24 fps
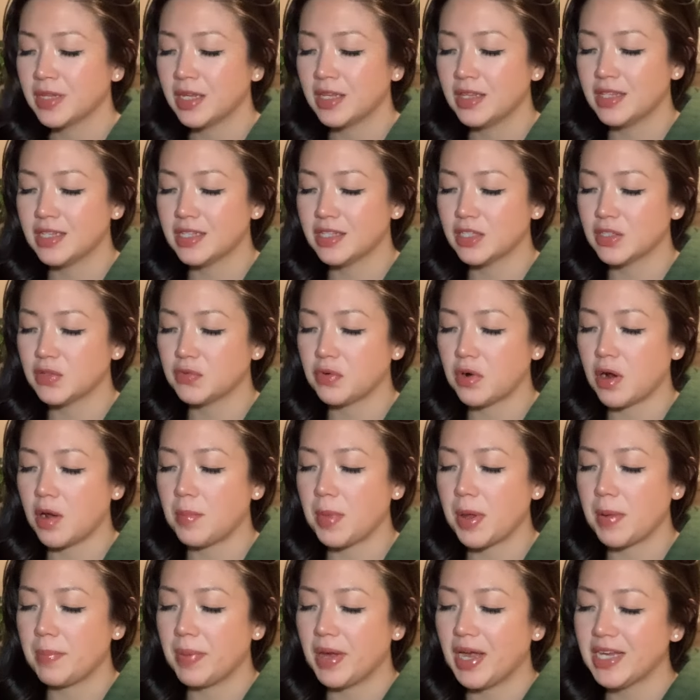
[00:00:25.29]
This is from
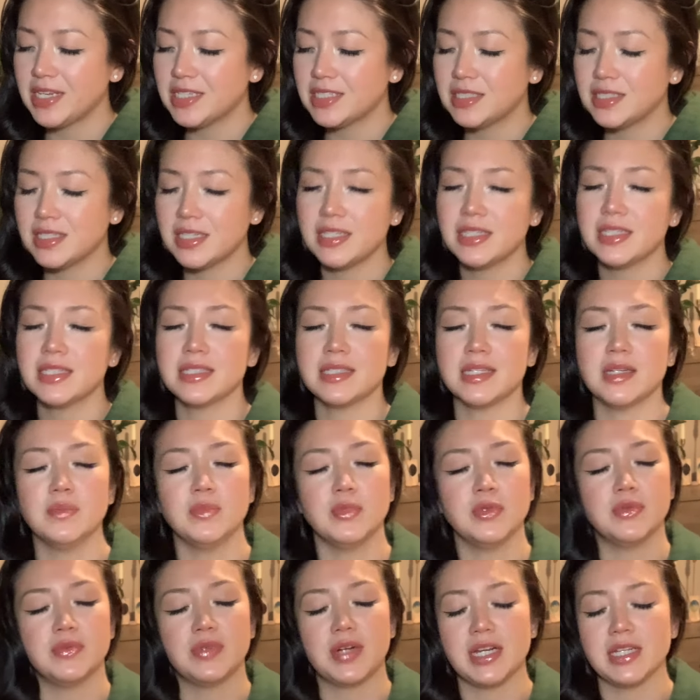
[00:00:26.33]
my Pisces, Sun,
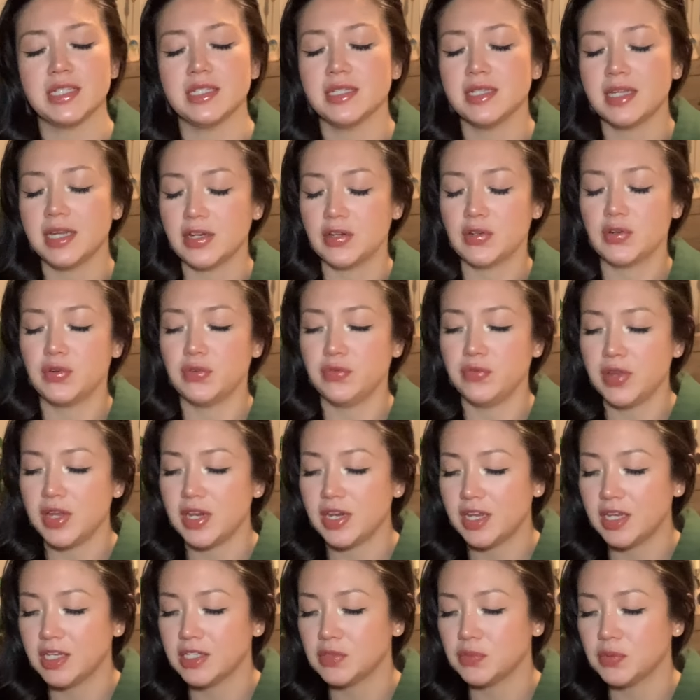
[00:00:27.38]
Moon, Rising, and or
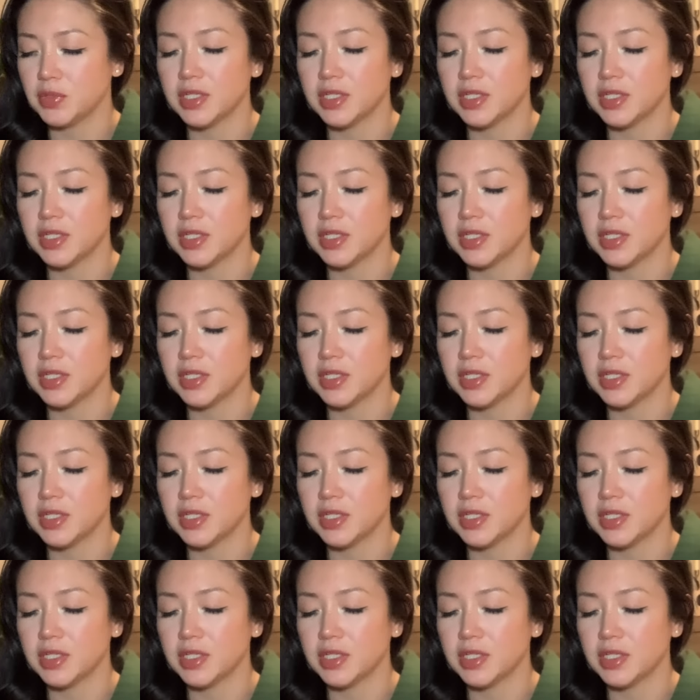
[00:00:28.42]
Venus.